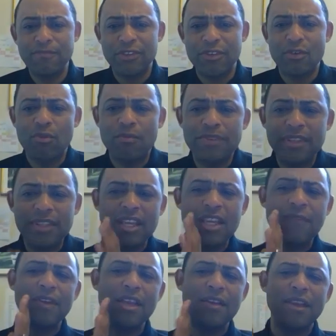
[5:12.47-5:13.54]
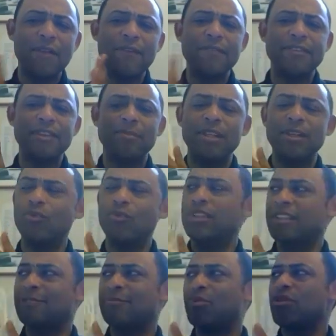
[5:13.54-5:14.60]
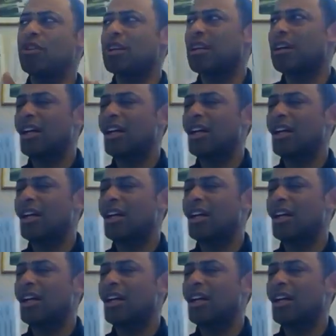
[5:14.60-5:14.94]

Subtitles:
So if I have something with this book,